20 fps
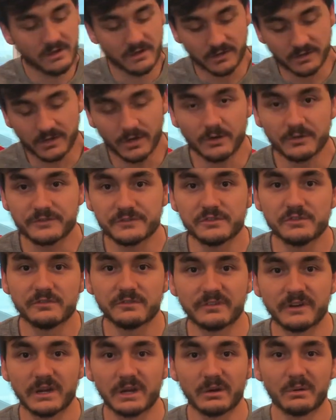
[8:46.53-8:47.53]
go-to
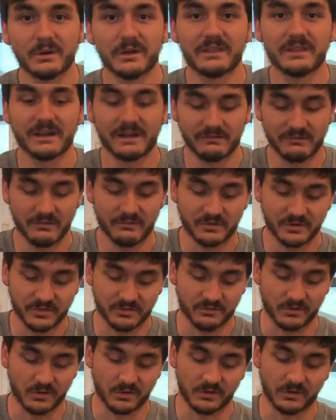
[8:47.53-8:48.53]
fairway that I've ever
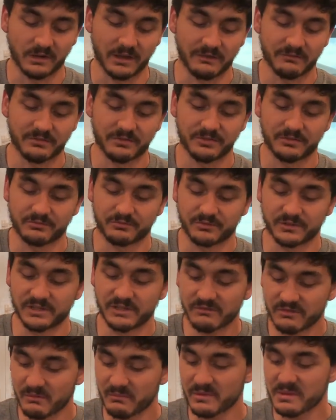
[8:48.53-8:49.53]
thrown. I have 3
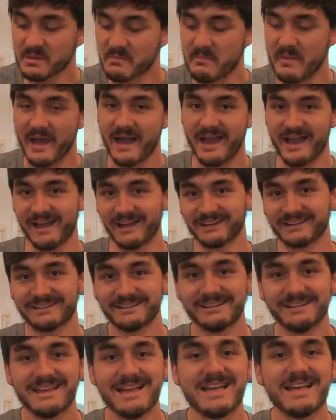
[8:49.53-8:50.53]
of them in the bag,
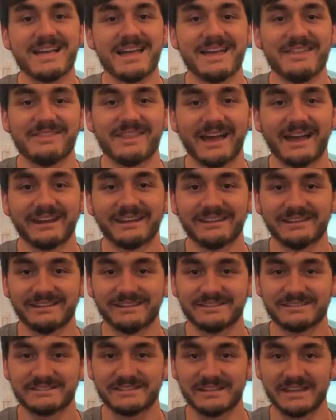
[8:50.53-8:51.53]
and that
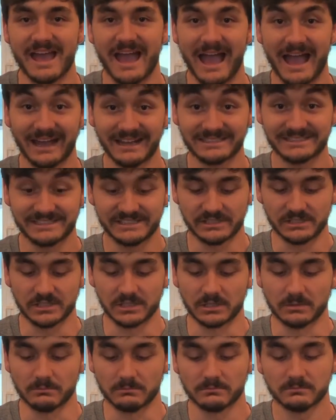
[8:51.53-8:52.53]
is the
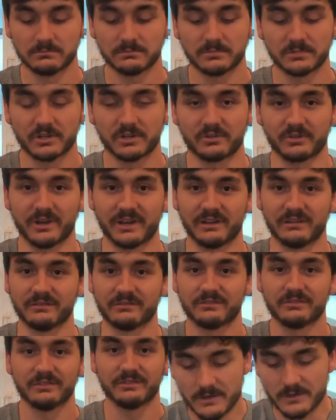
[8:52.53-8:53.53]
Axiom
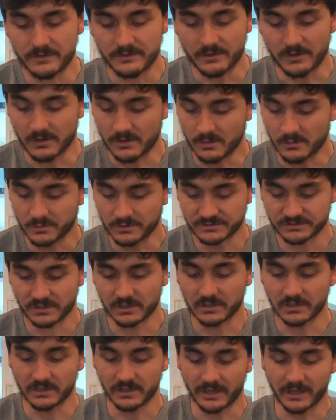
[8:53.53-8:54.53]
Crave. So we'll
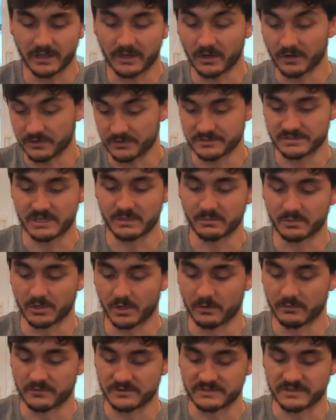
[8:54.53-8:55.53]
start again, understable to
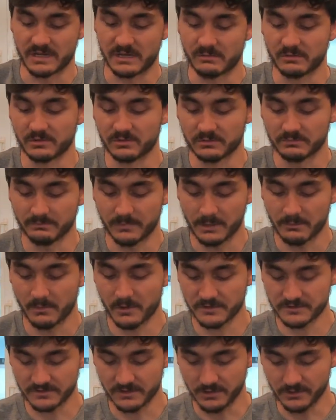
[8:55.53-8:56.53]
overstable. My
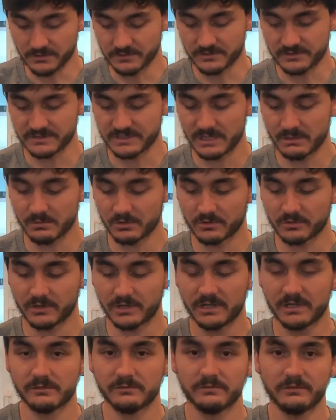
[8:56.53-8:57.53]
most understable
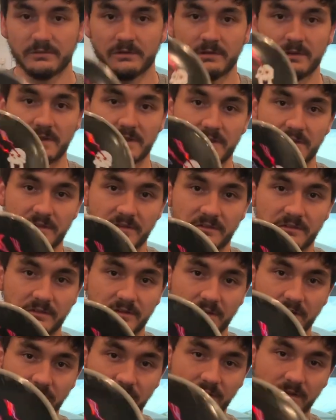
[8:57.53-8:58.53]
Crave is
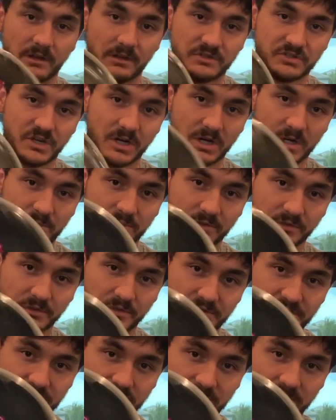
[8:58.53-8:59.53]
a
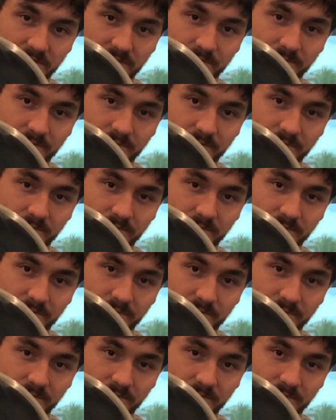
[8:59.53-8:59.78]
Jarapalooza